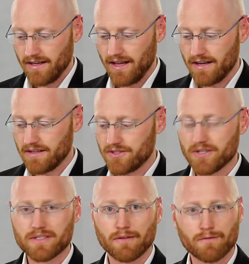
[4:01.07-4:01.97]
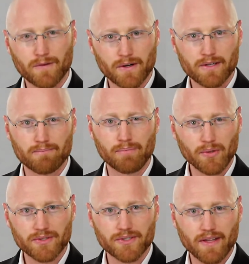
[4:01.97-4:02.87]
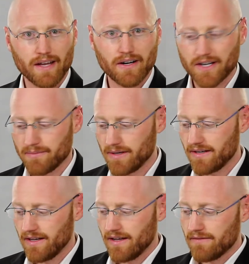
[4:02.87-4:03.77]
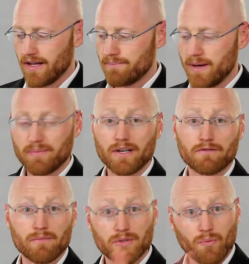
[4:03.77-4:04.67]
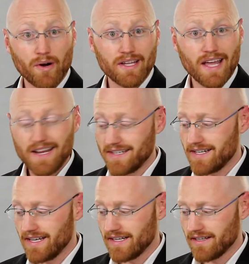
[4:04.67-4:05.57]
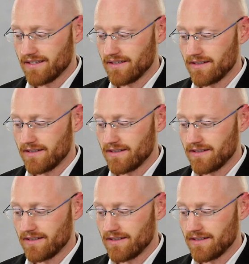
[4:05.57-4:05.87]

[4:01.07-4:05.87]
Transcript: And just to further bolster that argument, I've got a paper here from 2018